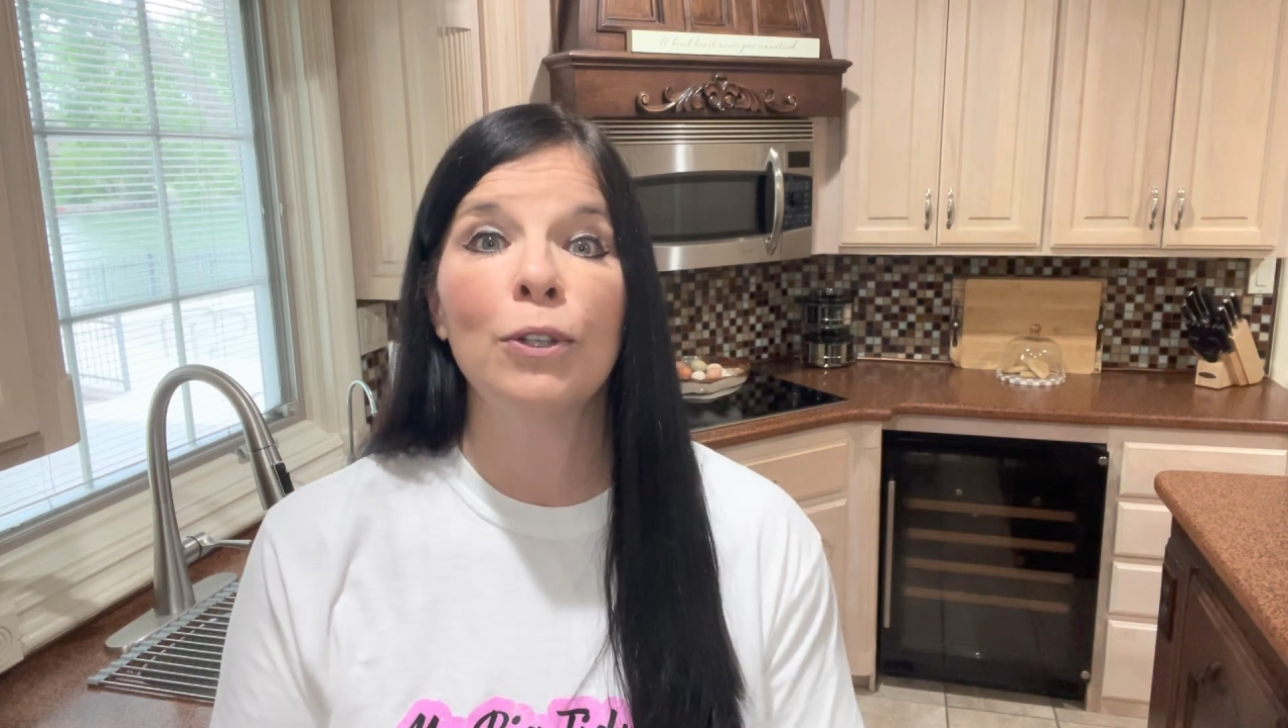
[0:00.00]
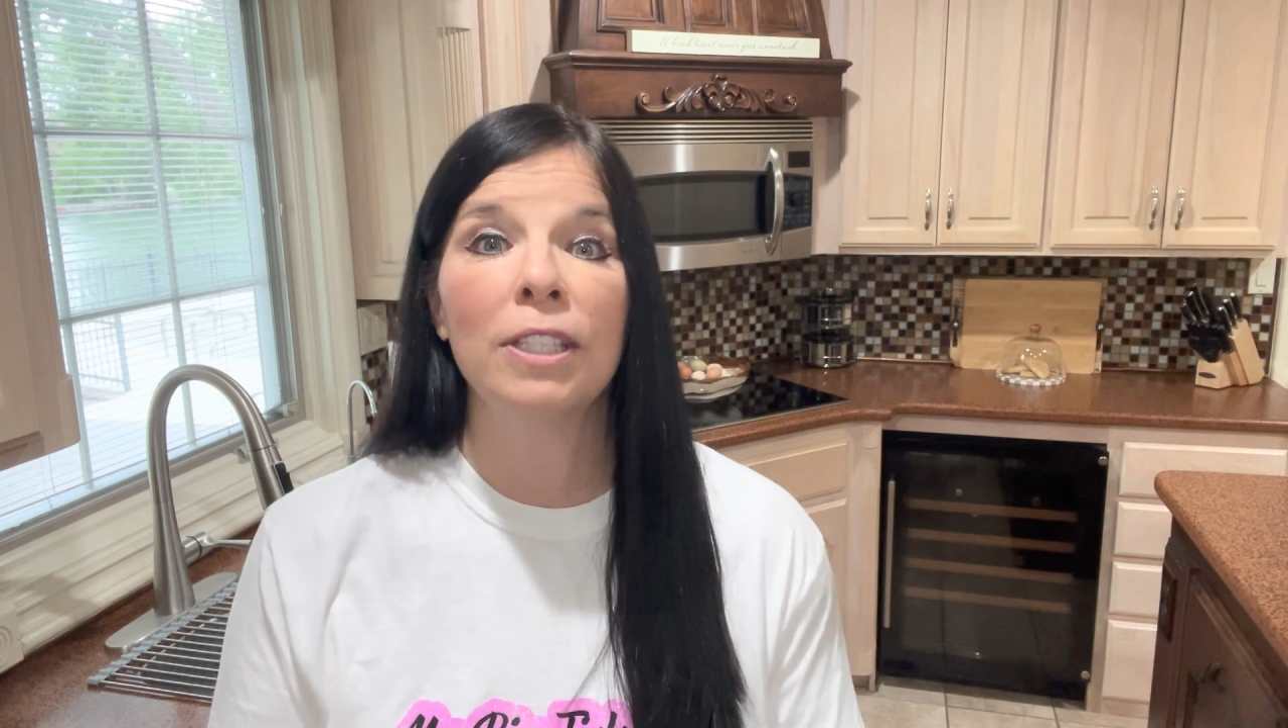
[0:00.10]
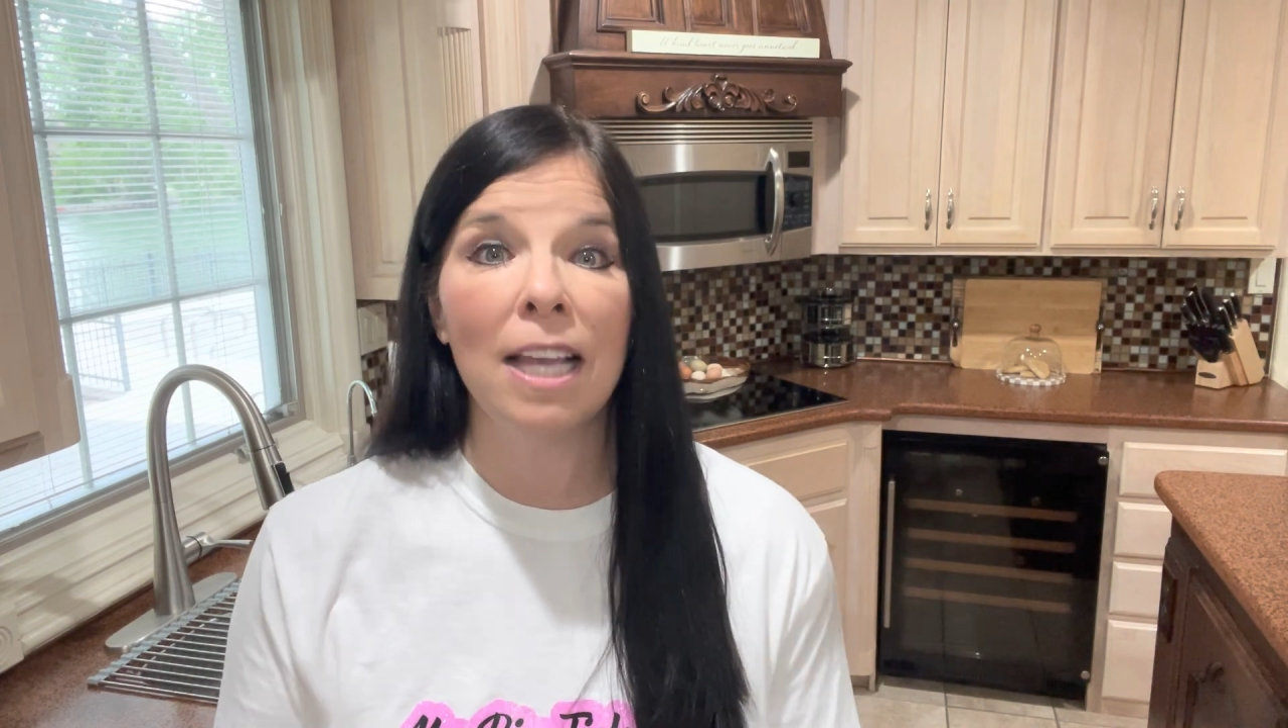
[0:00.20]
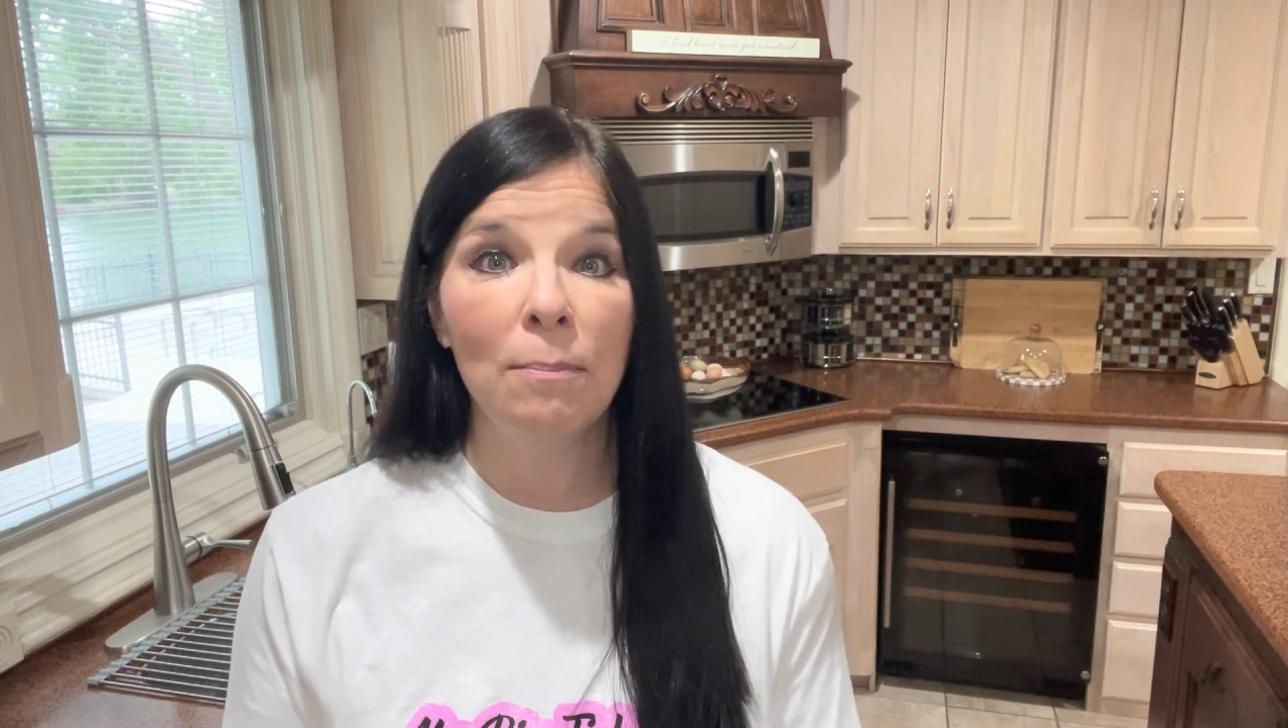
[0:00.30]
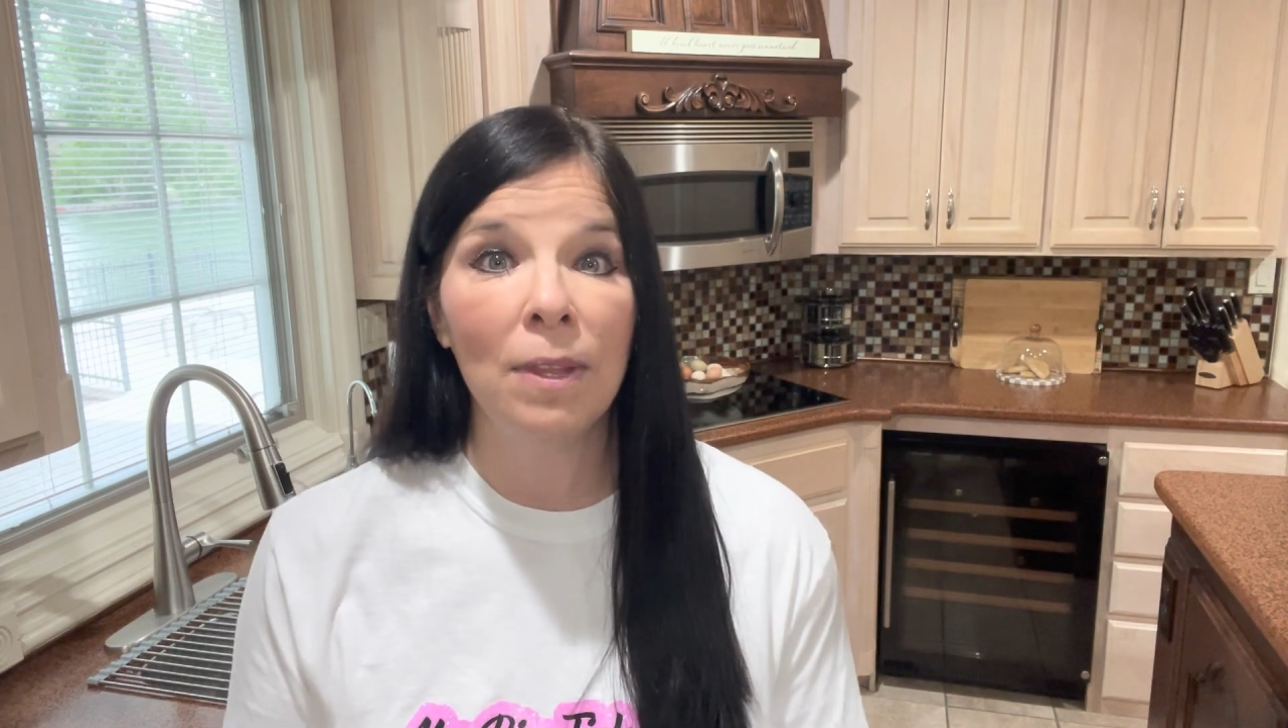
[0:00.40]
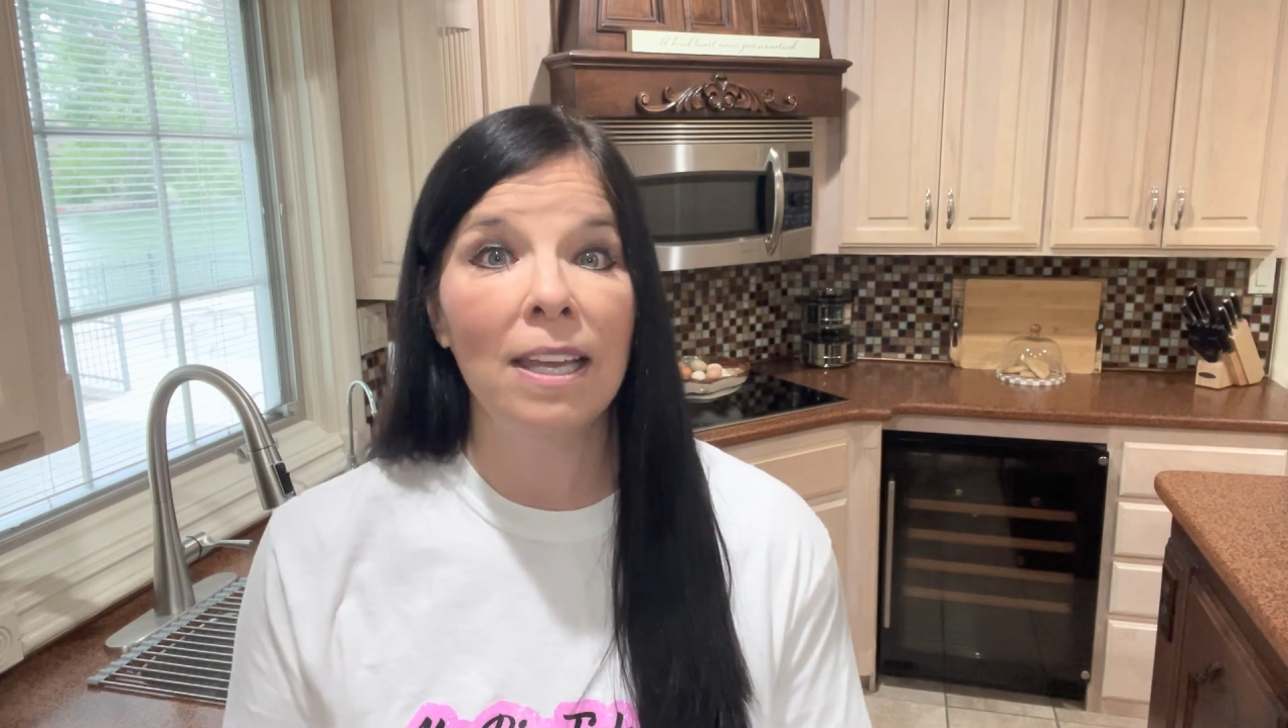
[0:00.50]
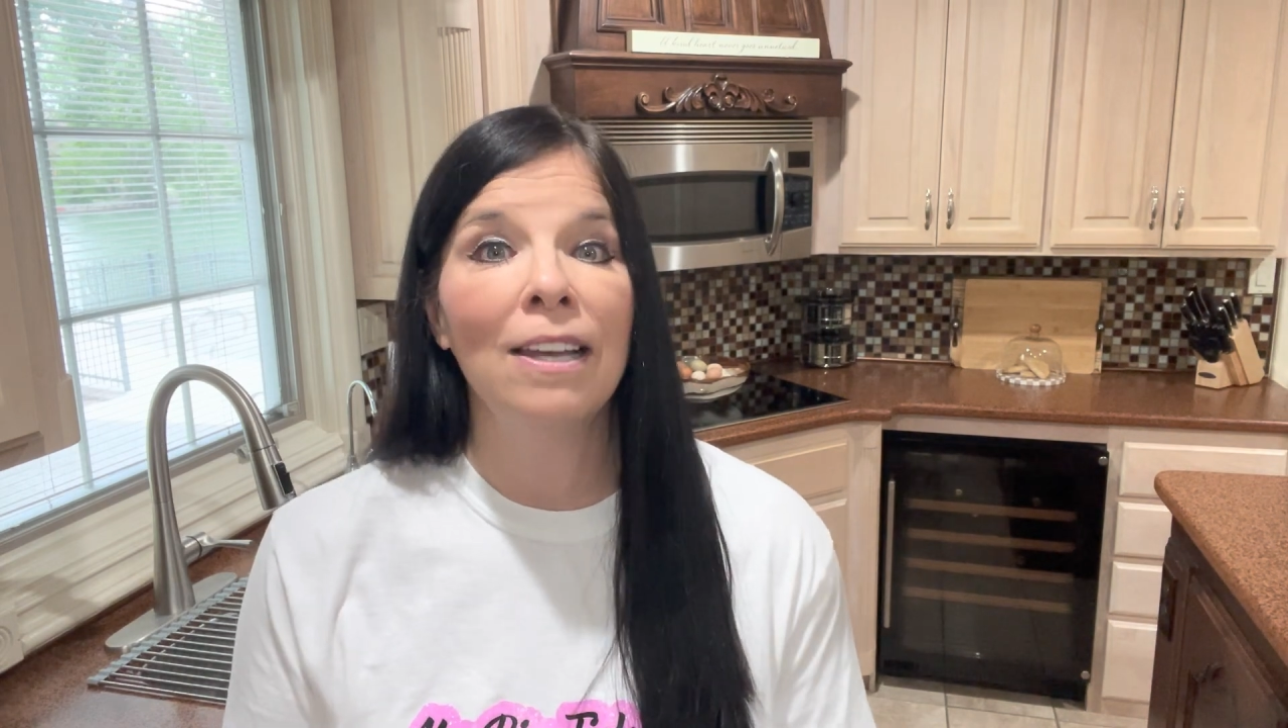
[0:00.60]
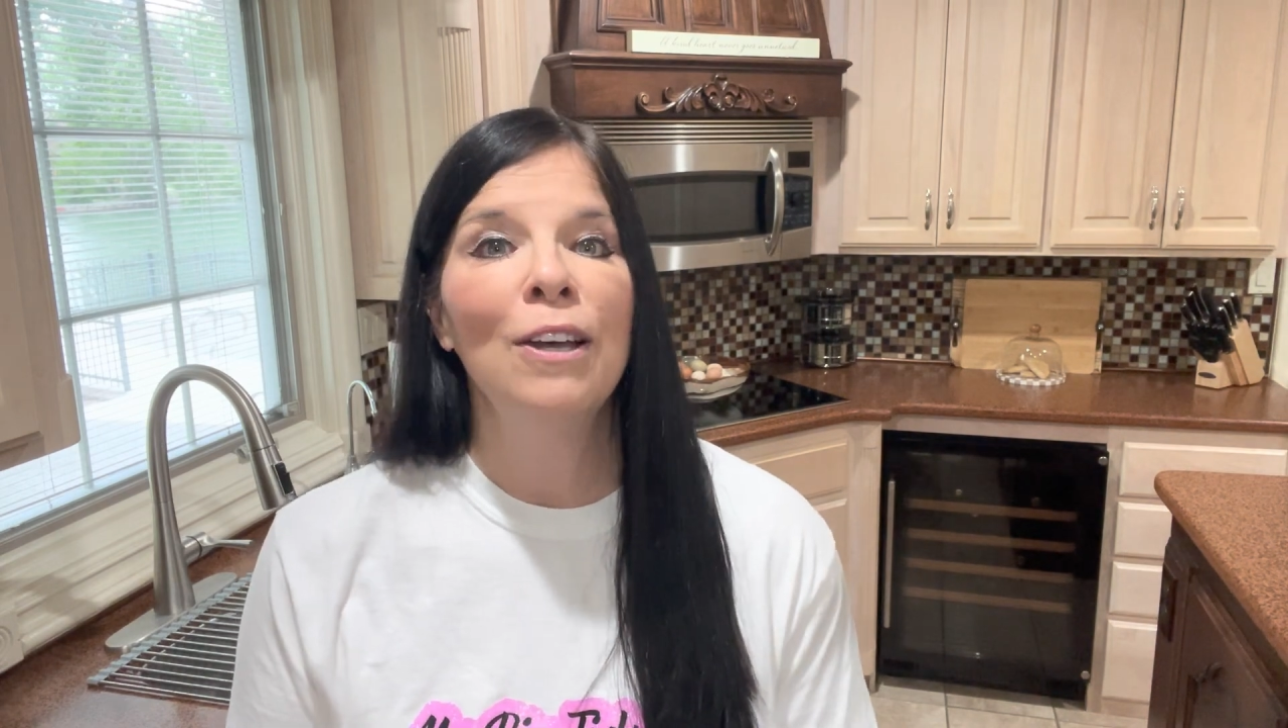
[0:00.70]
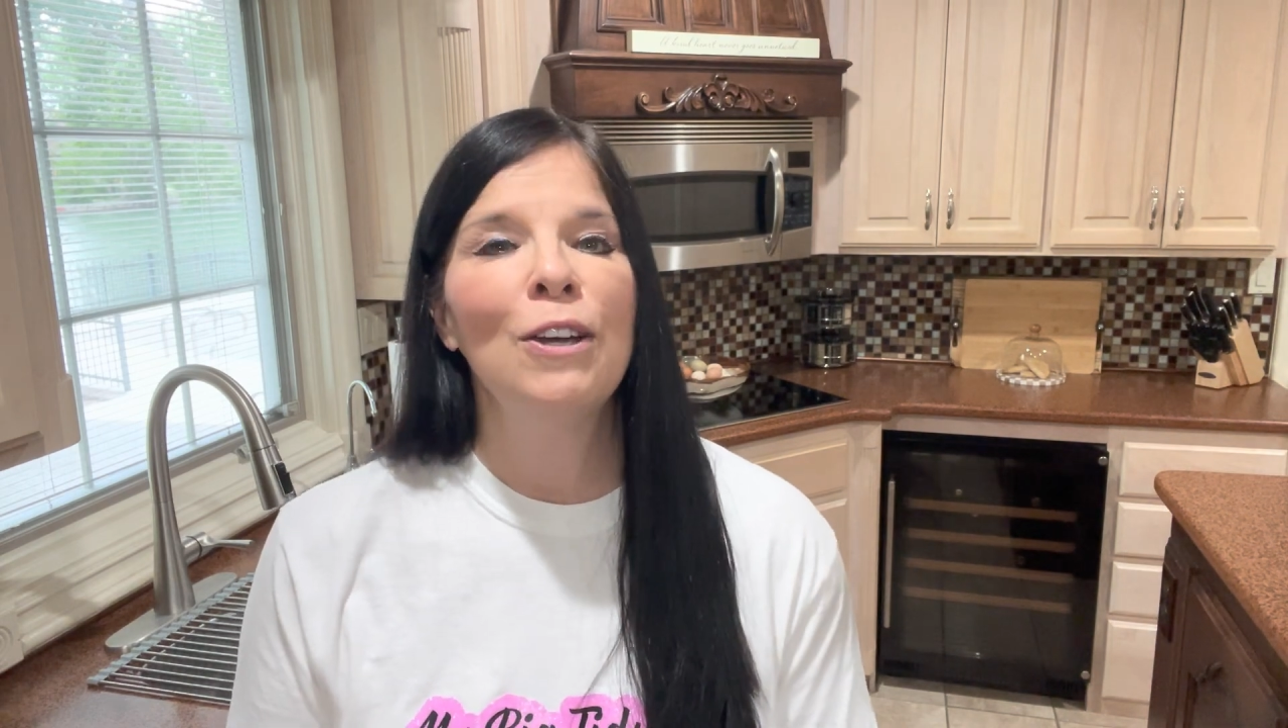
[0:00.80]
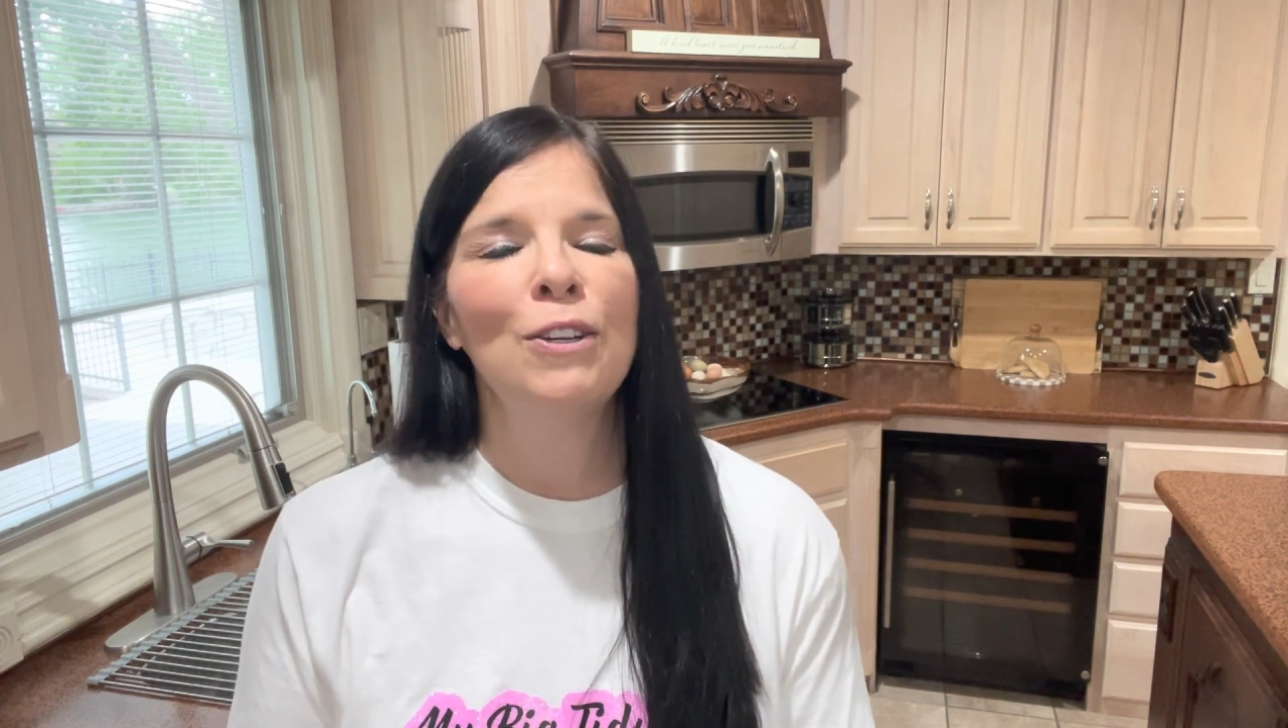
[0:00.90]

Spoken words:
something